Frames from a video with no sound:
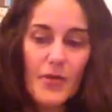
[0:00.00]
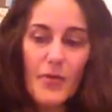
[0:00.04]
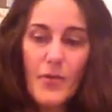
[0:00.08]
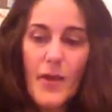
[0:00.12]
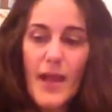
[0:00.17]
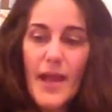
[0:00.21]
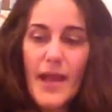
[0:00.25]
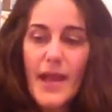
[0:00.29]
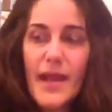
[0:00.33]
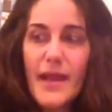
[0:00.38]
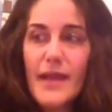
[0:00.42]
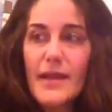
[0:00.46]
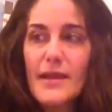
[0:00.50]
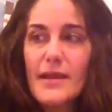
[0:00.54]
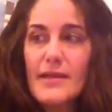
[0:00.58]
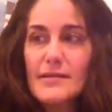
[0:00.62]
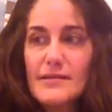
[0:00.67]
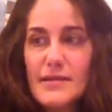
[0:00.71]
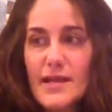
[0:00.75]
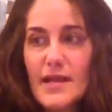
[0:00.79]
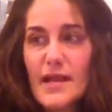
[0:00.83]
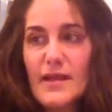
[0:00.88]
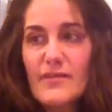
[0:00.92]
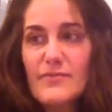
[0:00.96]
way,
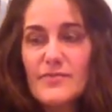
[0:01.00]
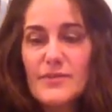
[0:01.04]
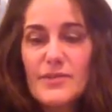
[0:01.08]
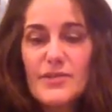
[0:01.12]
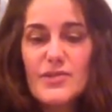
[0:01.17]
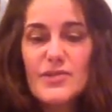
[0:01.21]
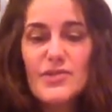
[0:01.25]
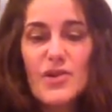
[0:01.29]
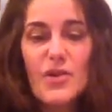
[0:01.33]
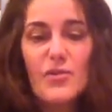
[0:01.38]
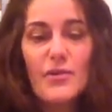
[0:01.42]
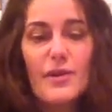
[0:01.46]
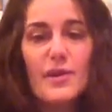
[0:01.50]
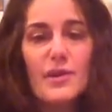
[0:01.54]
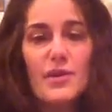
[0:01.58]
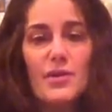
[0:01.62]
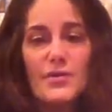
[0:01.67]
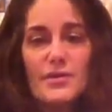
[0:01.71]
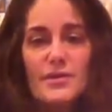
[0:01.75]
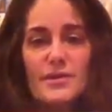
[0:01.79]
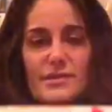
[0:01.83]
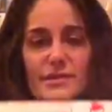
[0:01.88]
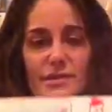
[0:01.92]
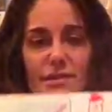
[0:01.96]
like I've been showing you, is